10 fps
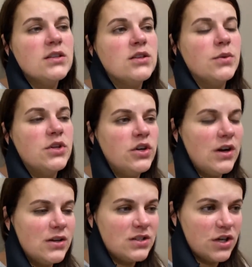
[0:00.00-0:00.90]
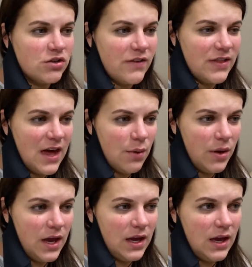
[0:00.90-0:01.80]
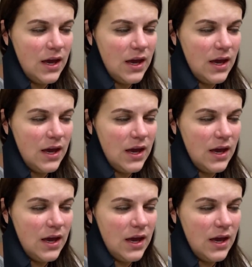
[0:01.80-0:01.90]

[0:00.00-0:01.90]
So we turn around and start driving that way.